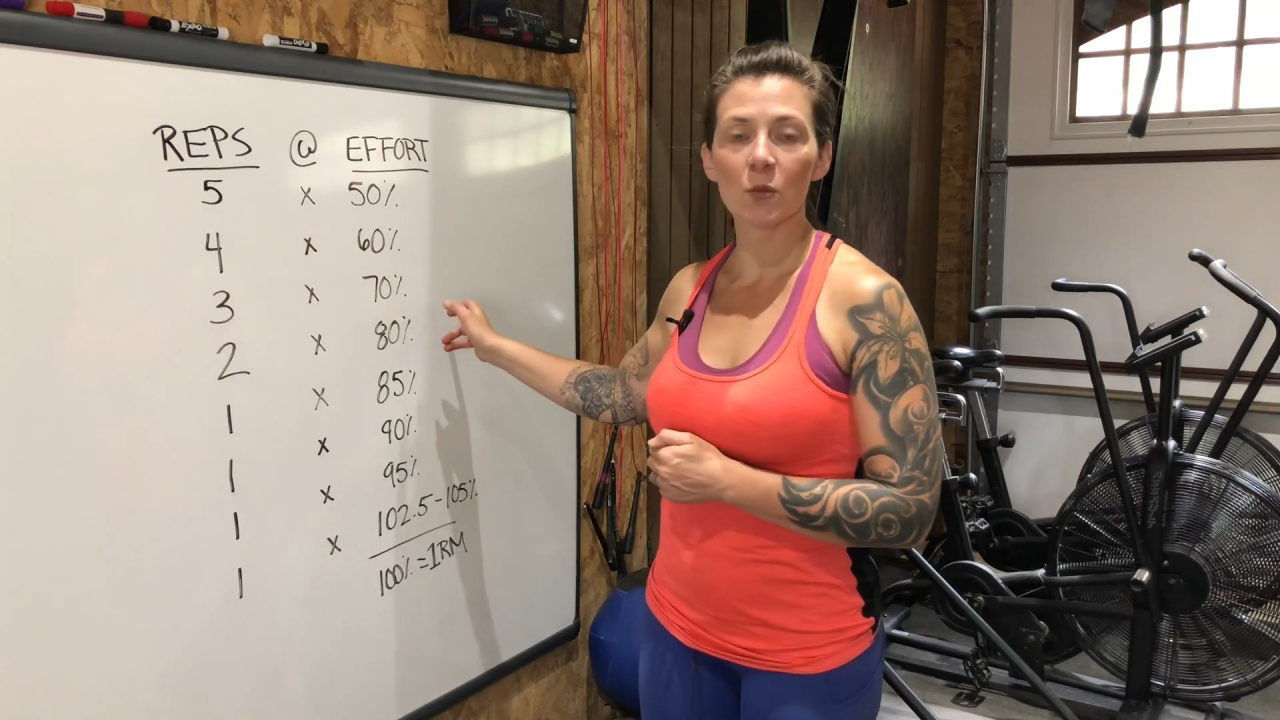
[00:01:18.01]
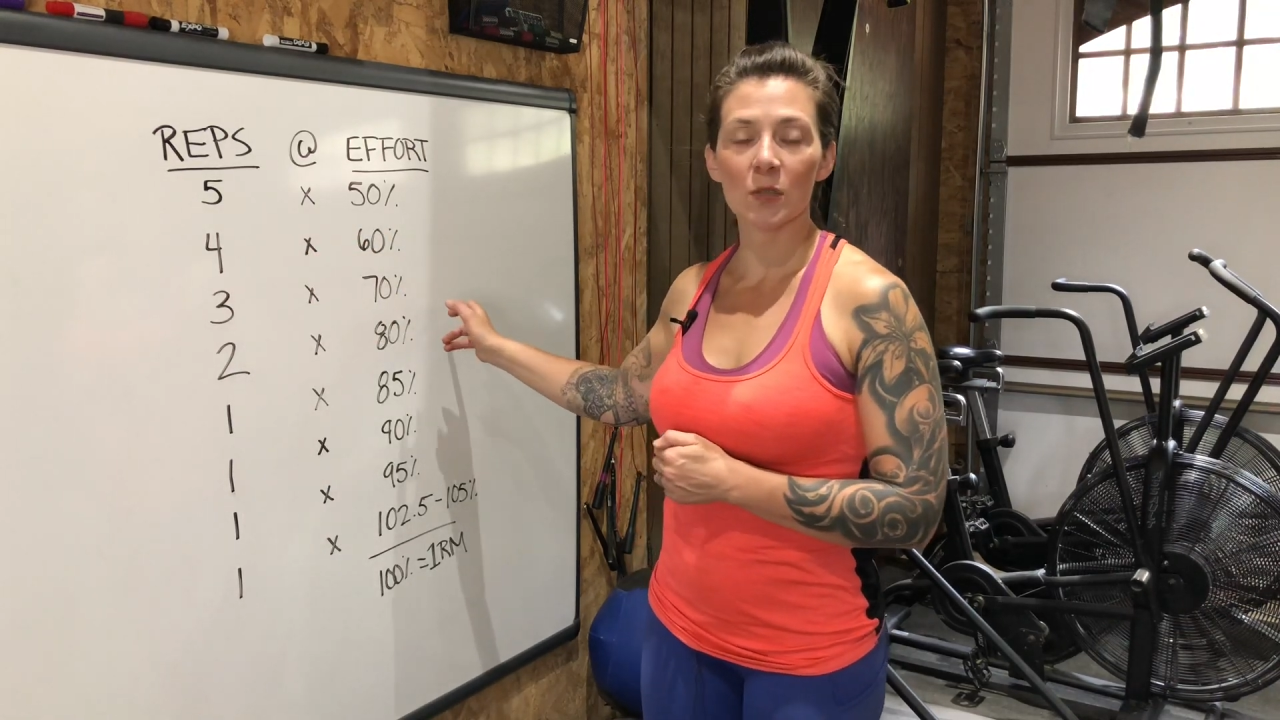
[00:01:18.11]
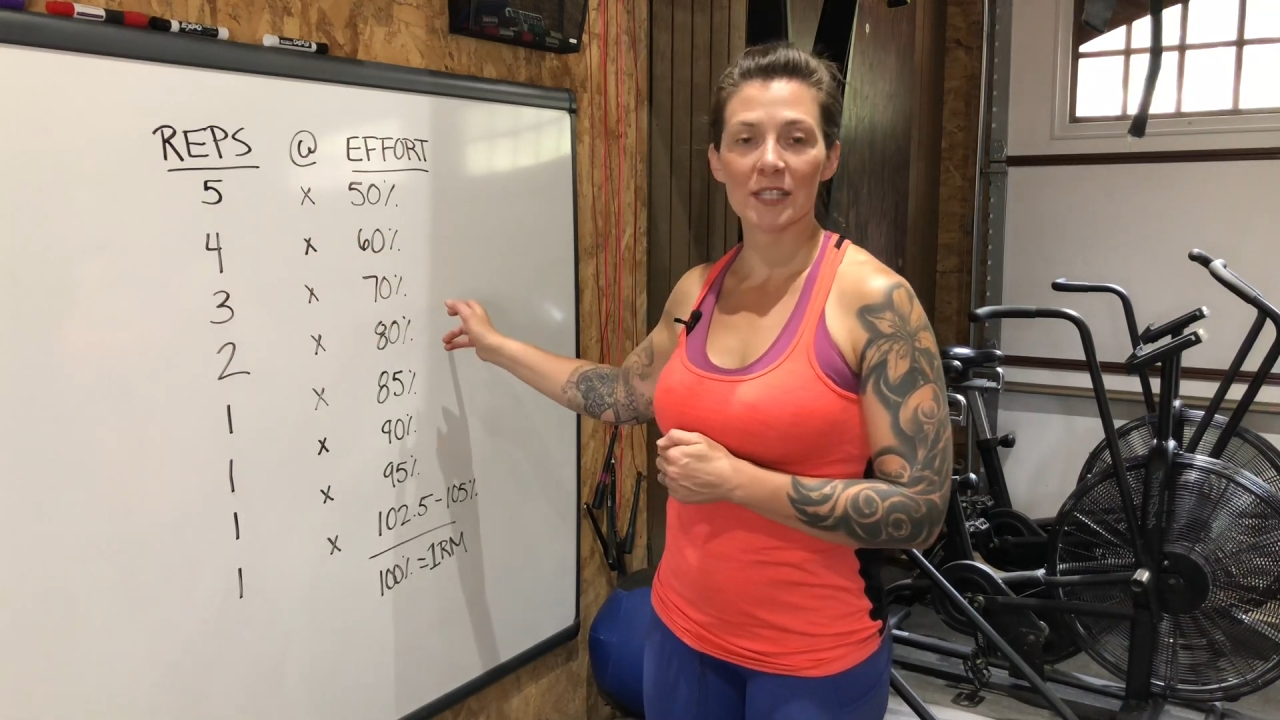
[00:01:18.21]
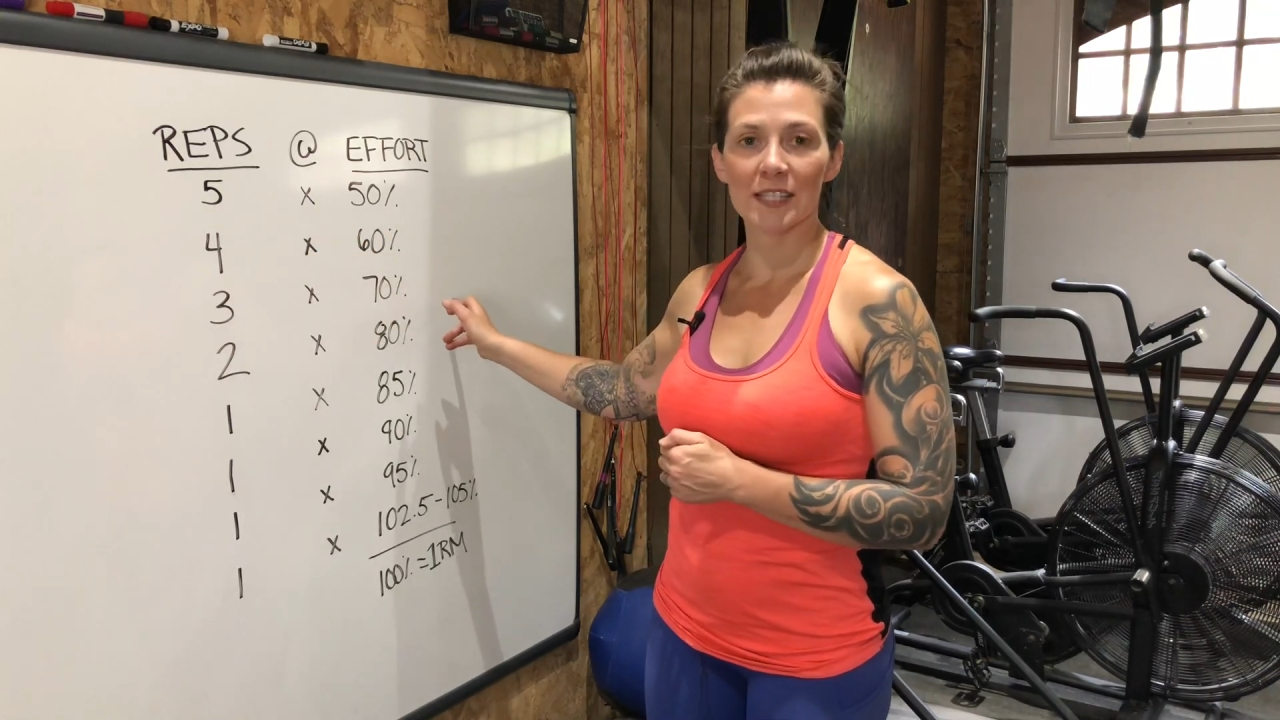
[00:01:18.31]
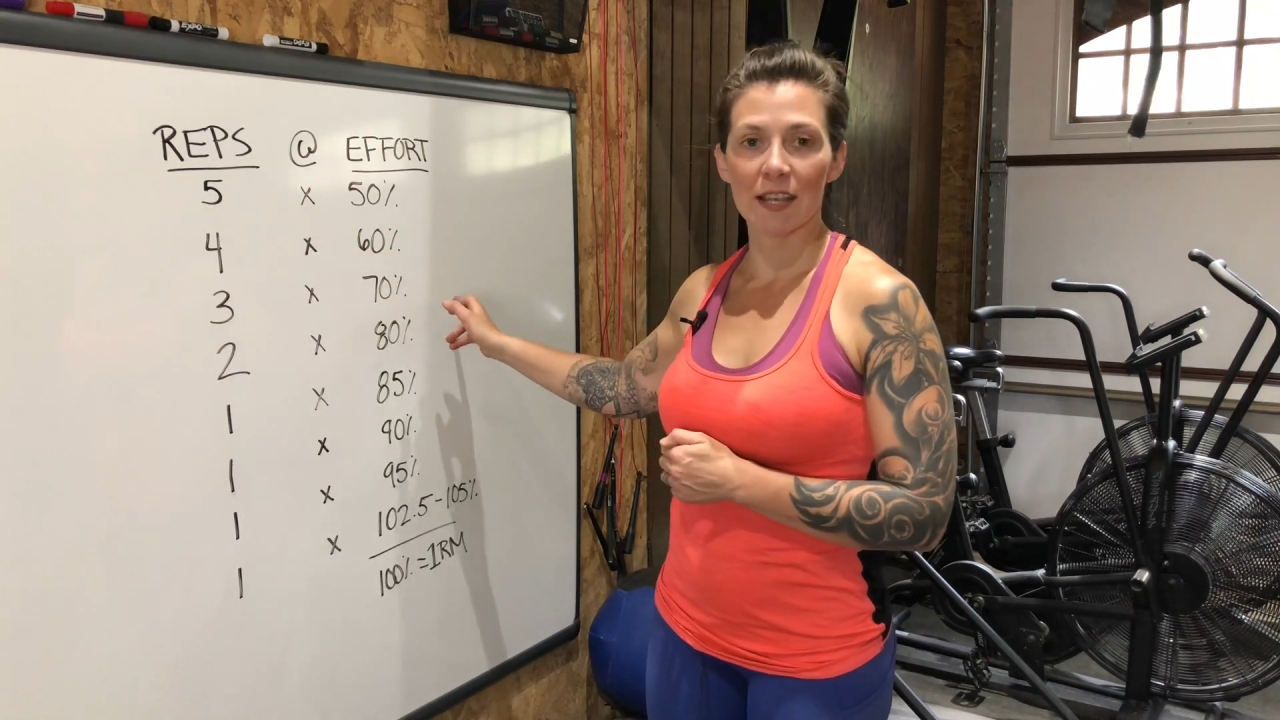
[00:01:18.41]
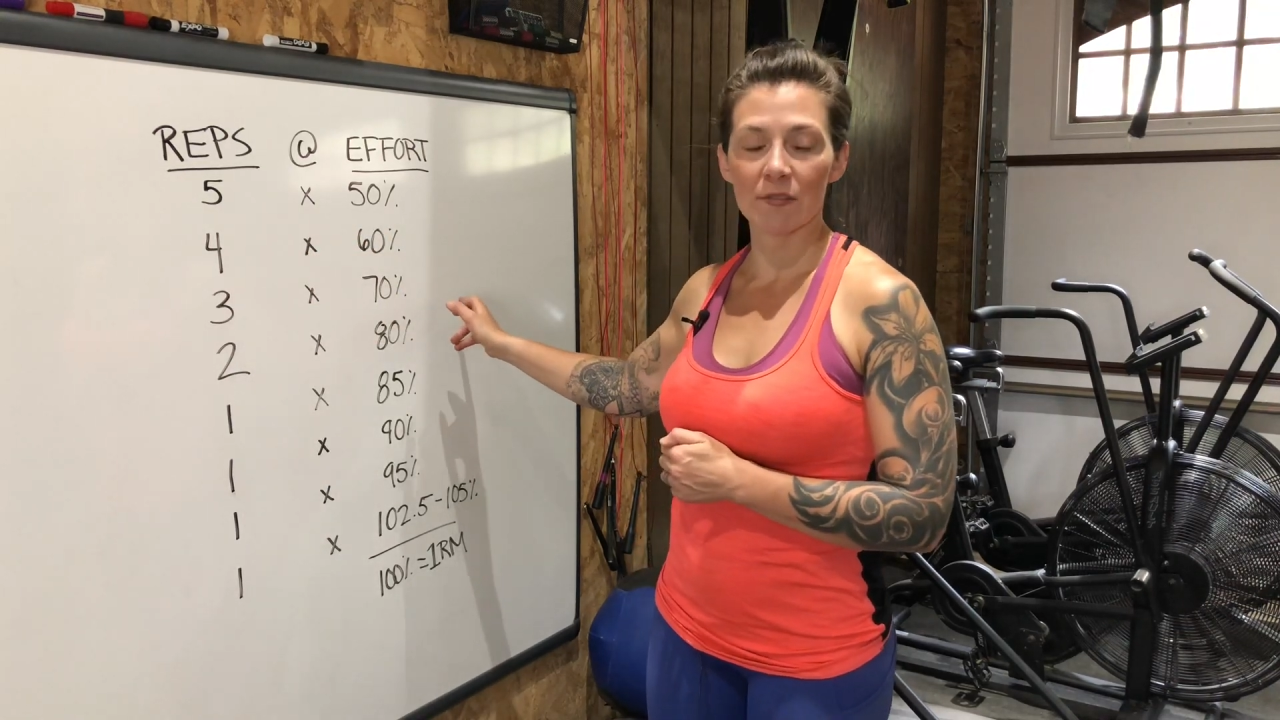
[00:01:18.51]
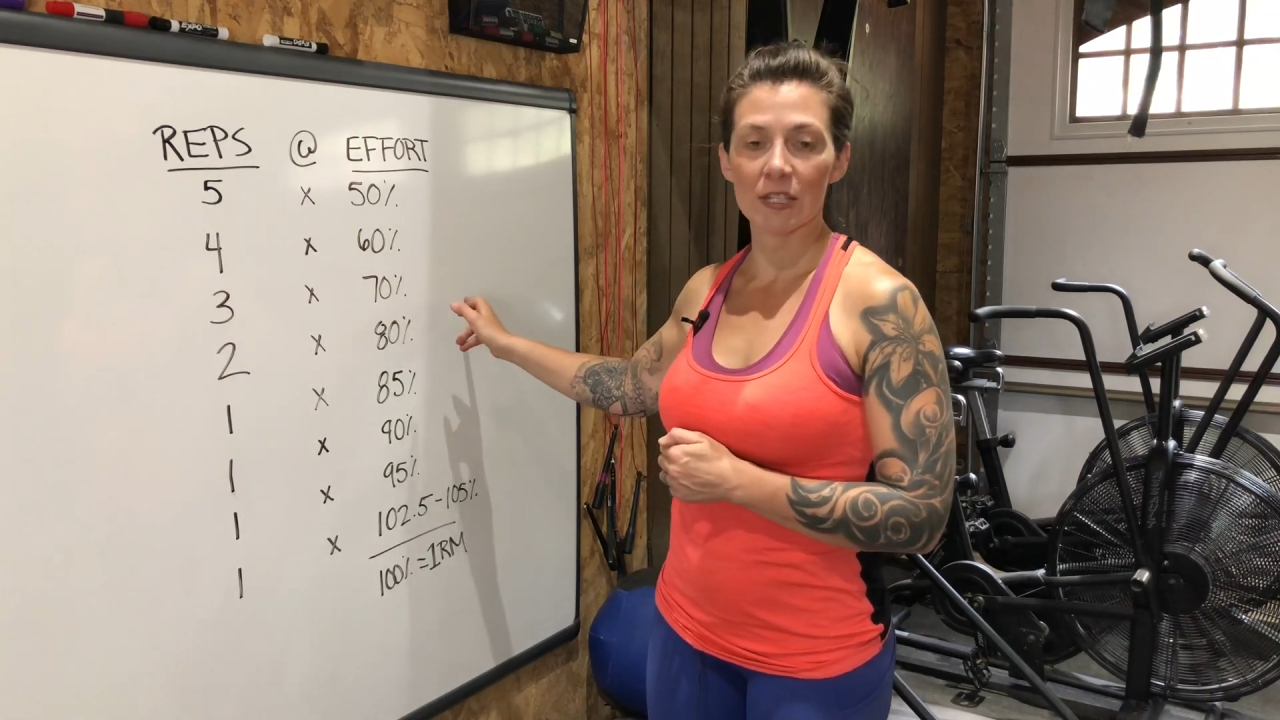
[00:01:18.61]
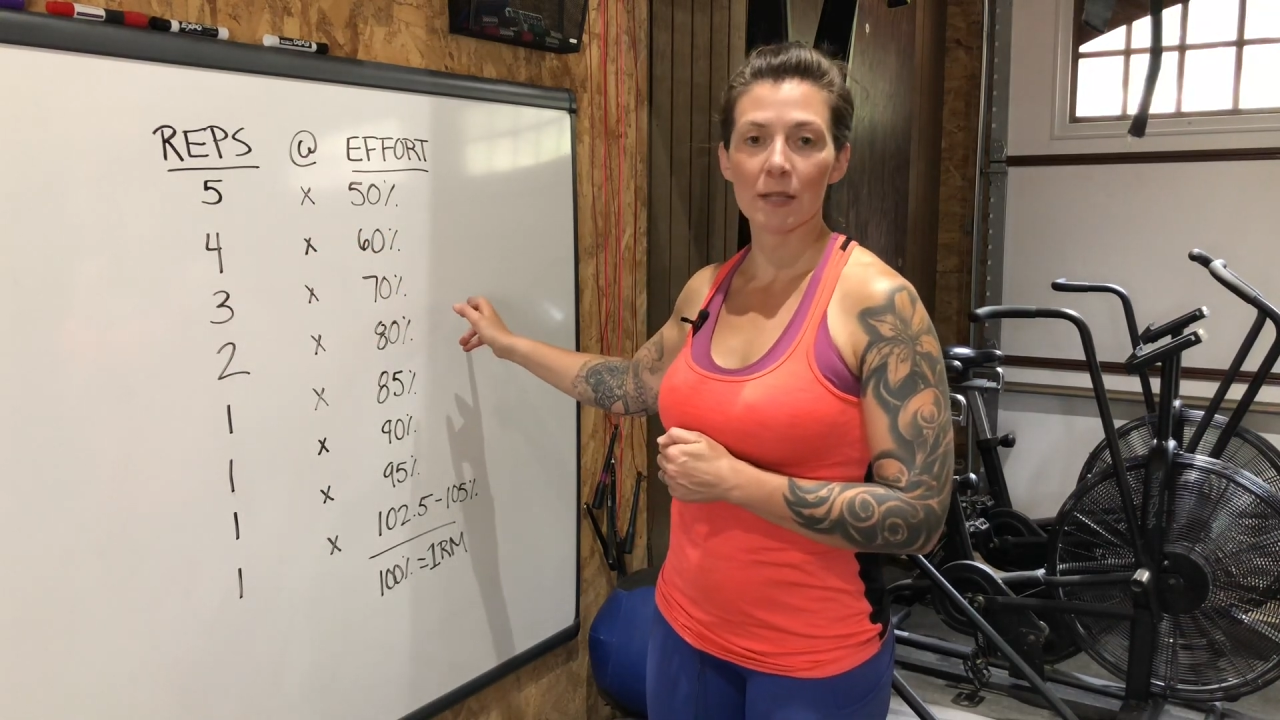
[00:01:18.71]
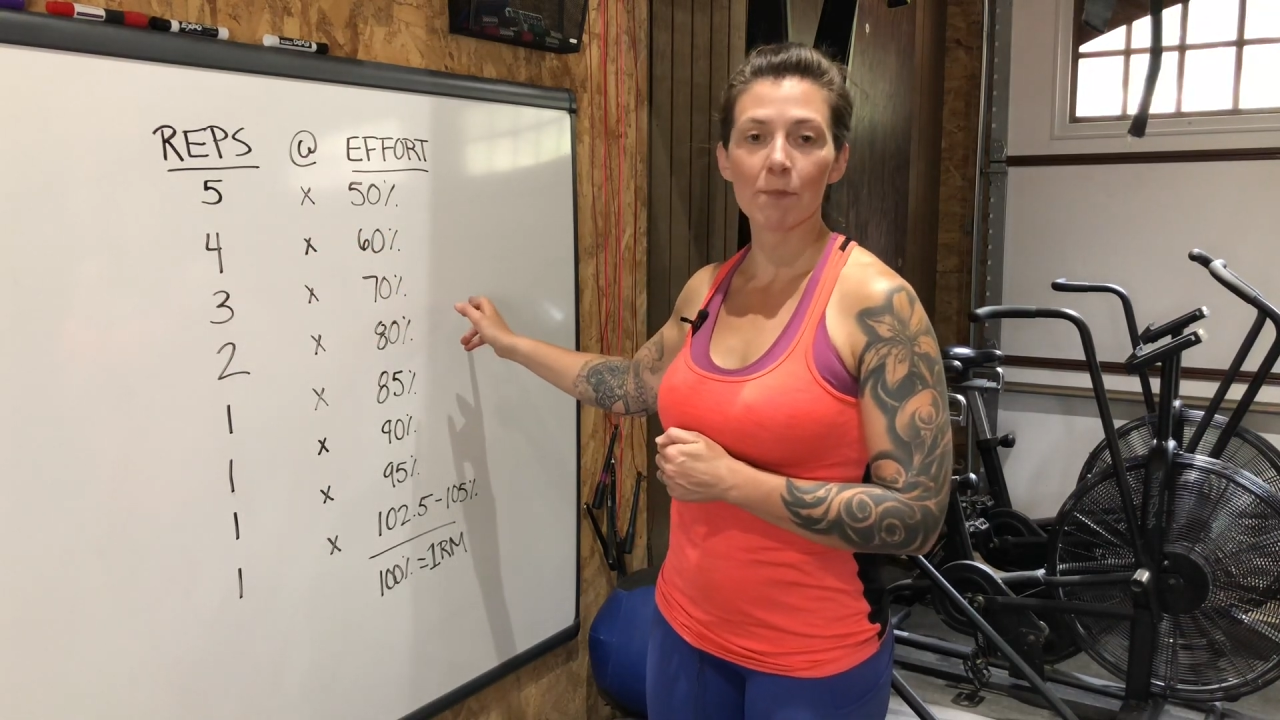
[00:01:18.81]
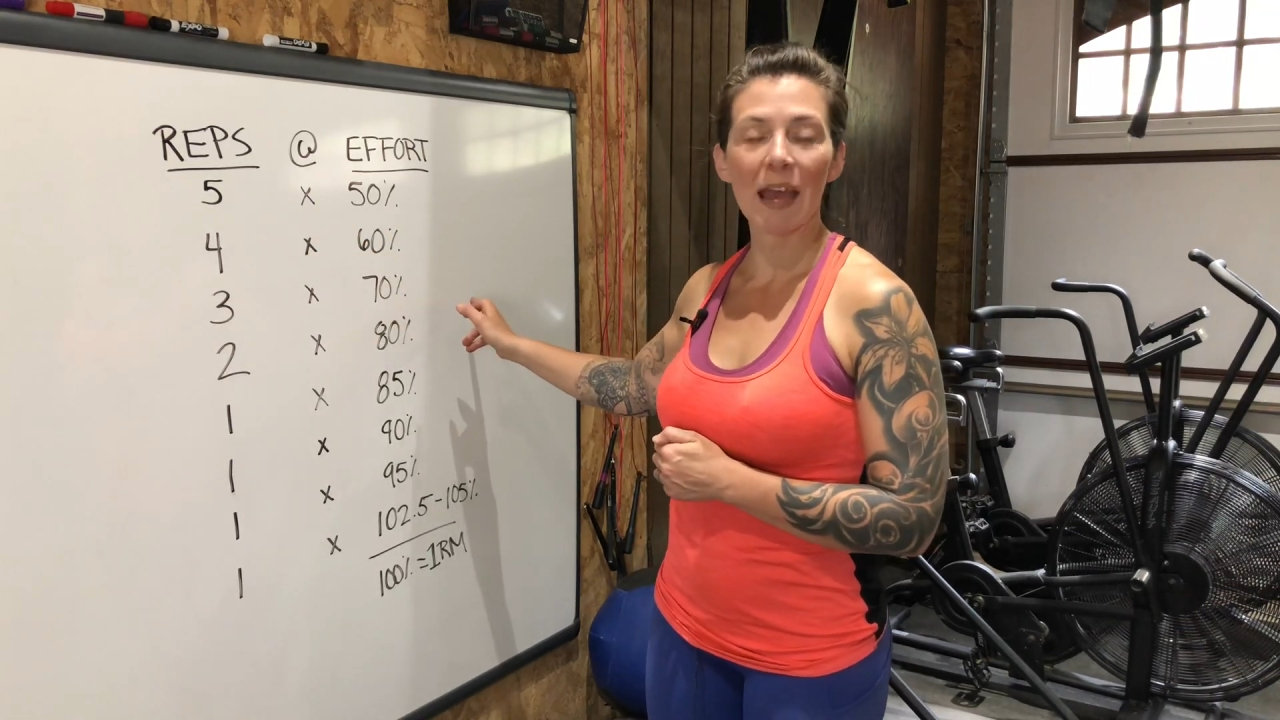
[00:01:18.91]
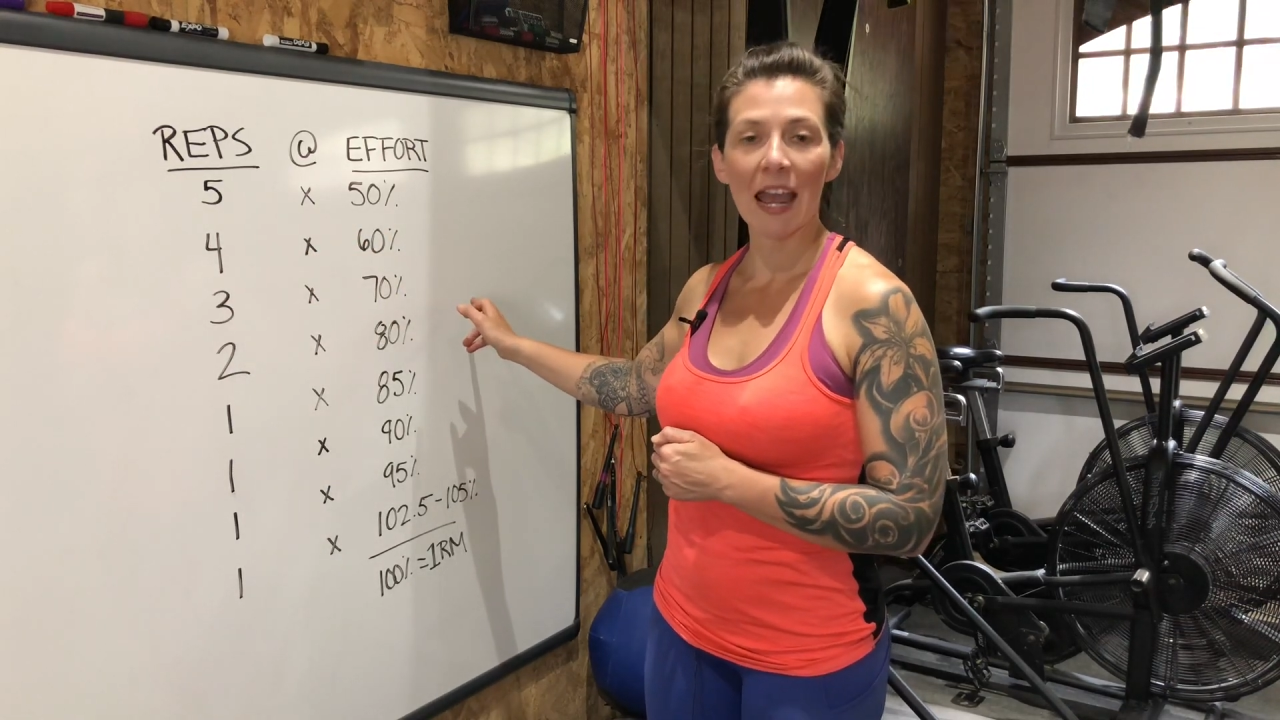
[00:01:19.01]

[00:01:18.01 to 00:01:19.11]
or 70